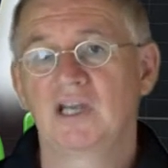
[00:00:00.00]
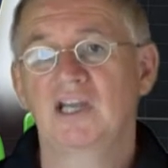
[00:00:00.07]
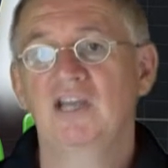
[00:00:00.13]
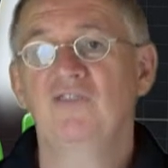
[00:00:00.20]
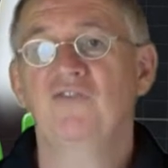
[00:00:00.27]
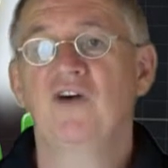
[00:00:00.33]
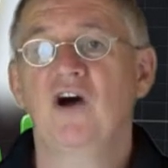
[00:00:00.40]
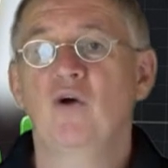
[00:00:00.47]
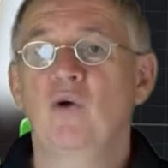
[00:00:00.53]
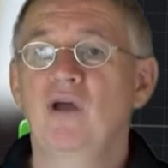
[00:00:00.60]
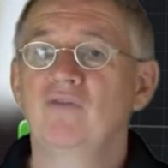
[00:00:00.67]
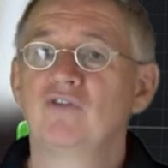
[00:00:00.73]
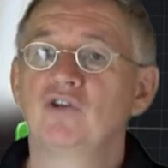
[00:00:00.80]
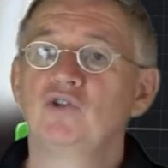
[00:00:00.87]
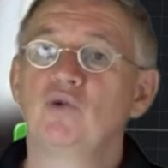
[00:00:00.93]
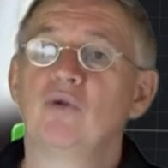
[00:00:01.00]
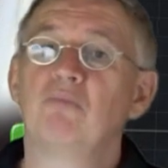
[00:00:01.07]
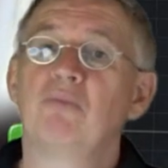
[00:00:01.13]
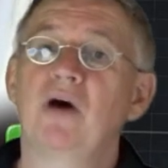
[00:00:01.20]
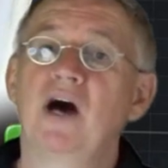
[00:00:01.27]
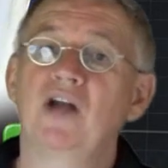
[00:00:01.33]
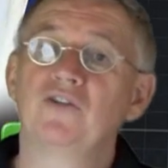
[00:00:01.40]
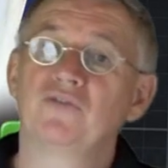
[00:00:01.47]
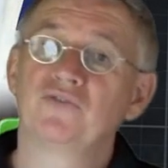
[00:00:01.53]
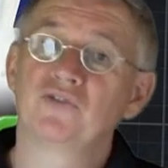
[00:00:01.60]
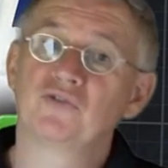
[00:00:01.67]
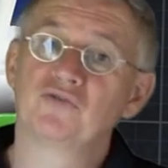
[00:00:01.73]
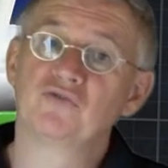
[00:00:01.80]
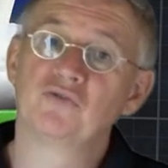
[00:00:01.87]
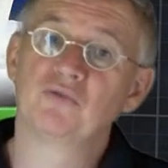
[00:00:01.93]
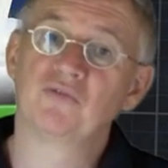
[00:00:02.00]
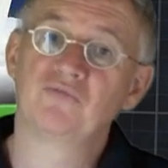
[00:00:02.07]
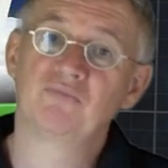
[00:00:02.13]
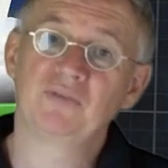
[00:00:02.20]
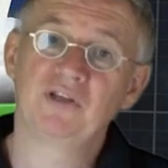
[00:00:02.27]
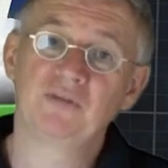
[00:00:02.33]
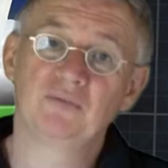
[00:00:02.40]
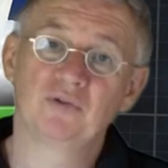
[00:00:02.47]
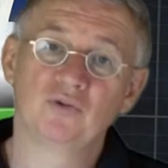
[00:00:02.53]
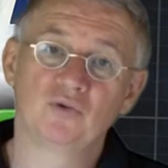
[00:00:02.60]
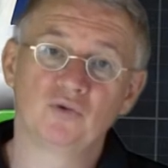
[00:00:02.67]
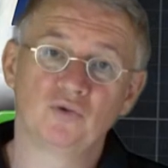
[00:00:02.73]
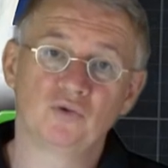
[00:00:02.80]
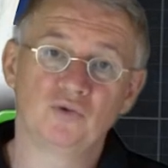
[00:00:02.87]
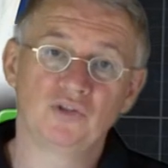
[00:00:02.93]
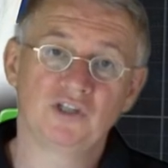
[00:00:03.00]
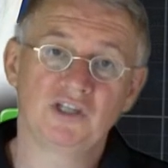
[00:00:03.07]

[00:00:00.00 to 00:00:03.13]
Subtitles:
If, however, you are part of the group of people who